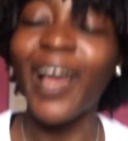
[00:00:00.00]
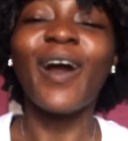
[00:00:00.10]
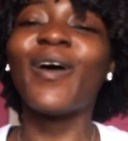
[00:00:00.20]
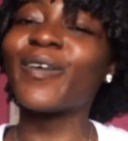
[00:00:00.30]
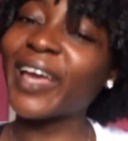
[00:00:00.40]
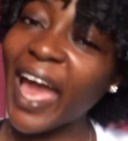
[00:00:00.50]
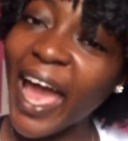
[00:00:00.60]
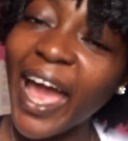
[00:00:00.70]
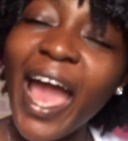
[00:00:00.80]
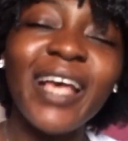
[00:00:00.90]

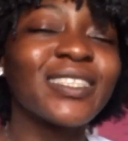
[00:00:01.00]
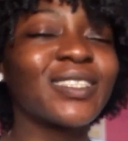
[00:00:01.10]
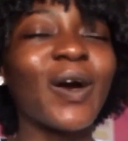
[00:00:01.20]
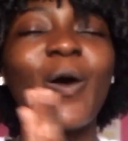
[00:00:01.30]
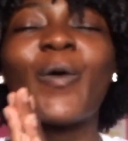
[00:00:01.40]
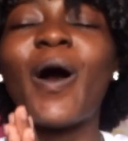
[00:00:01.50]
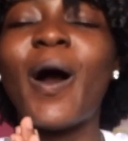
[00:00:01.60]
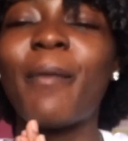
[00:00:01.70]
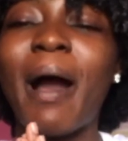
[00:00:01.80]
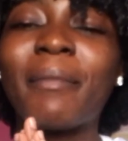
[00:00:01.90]
Okay, so
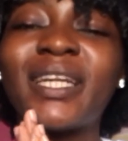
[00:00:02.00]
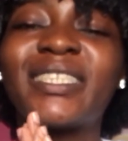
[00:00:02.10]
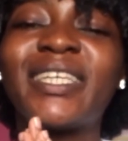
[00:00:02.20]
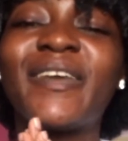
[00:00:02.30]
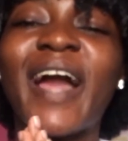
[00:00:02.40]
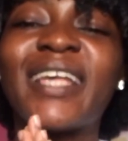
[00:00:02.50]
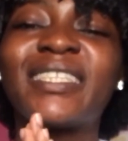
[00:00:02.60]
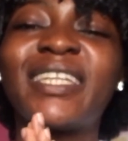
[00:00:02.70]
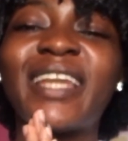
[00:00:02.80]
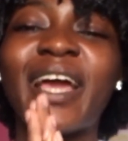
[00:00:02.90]
I'm gonna see you guys in
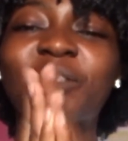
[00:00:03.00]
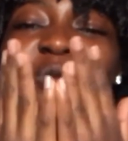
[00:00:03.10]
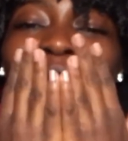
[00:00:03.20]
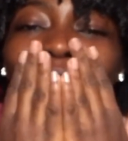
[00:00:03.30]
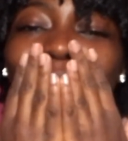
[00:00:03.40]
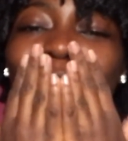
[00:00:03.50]
the next one.